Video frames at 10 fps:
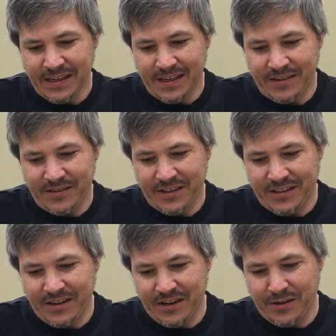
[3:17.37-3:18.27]
I'm
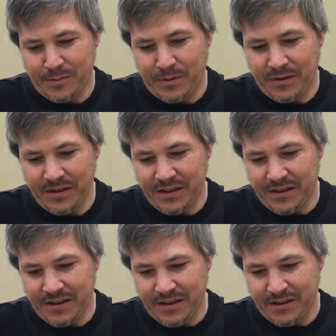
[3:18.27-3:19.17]
just going to put
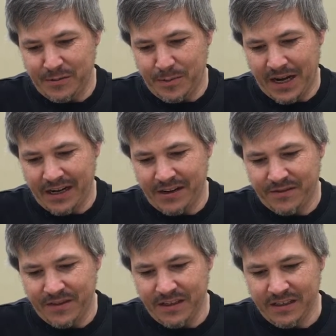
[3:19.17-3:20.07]
it on the back
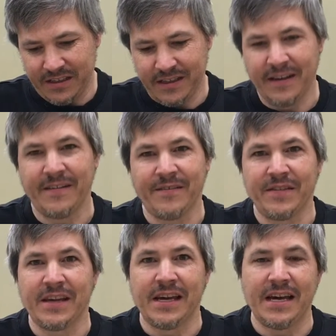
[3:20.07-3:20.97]
of it.
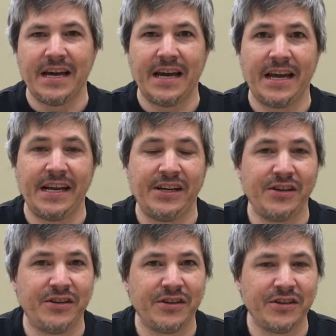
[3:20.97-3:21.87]
And
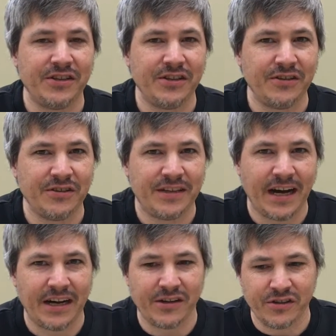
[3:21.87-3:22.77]
you could use
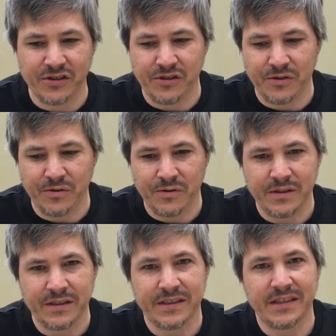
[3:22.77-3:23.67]
hot glue,
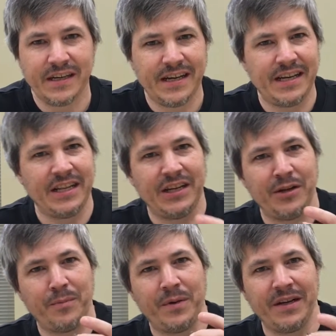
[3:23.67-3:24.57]
and
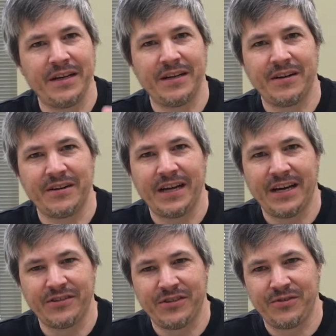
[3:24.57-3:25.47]
depending on
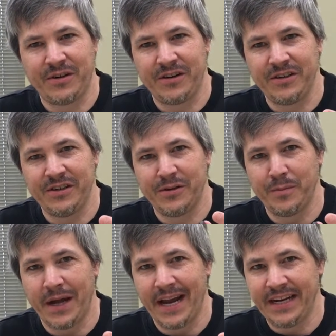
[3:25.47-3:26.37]
how strong your
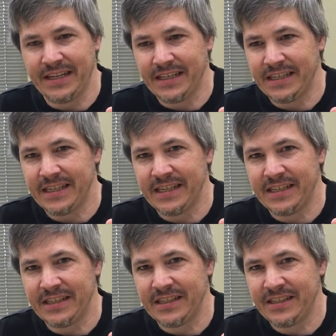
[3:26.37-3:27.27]
magnet
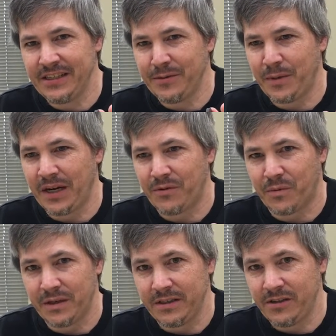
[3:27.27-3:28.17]
is, you might
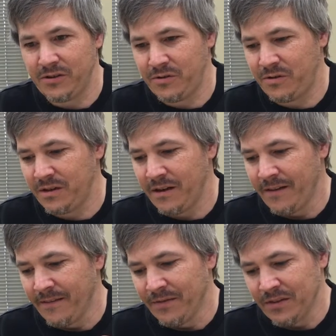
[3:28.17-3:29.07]
want to,
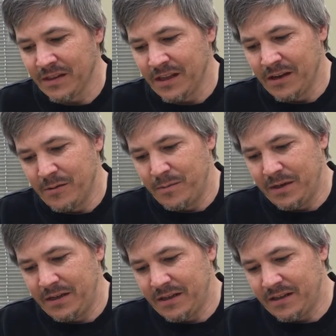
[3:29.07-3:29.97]

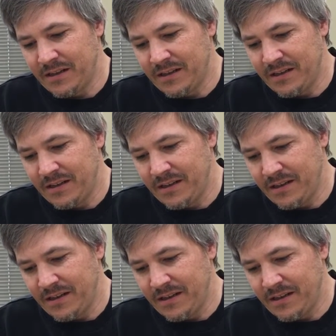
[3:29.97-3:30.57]
because